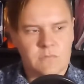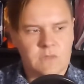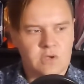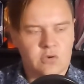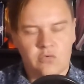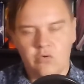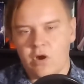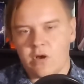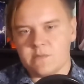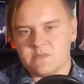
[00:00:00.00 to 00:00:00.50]

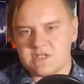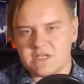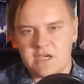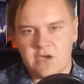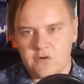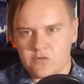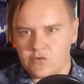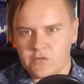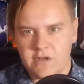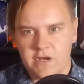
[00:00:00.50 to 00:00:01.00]
Crom's the
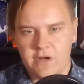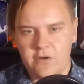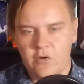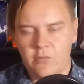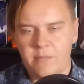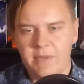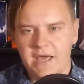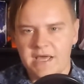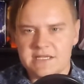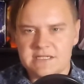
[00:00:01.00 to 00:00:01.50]
character that I know
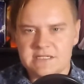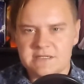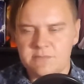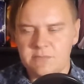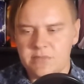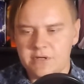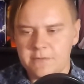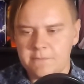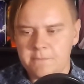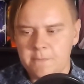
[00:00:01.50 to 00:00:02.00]
best,
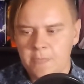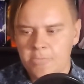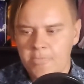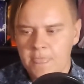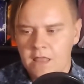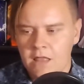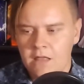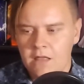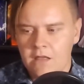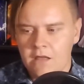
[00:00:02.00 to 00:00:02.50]
but
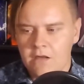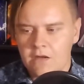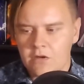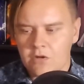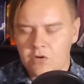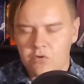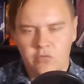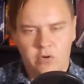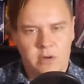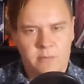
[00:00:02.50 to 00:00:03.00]

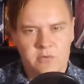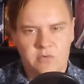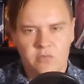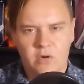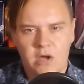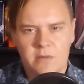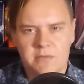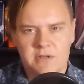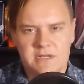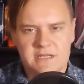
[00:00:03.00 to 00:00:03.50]
Crom and
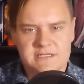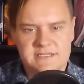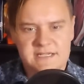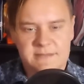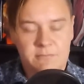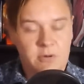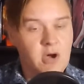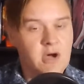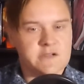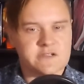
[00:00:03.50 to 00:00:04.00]
Robin is a
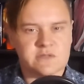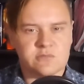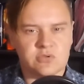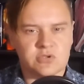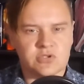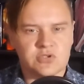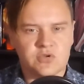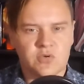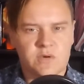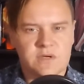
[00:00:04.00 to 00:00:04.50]
possible
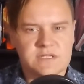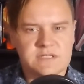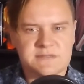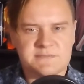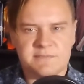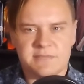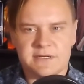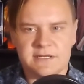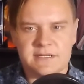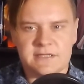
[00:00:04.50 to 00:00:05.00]
choice,
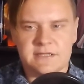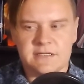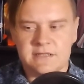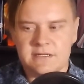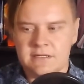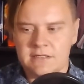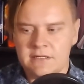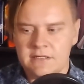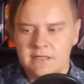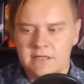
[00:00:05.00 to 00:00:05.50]
but
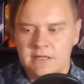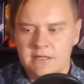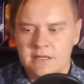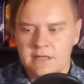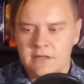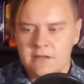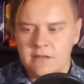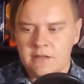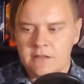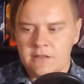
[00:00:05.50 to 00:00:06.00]

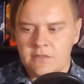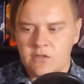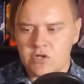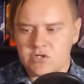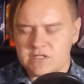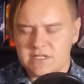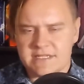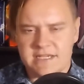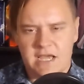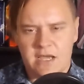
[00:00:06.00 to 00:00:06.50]
there's
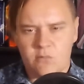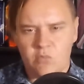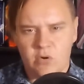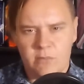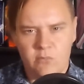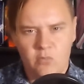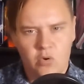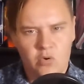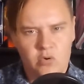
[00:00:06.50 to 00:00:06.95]
a time where male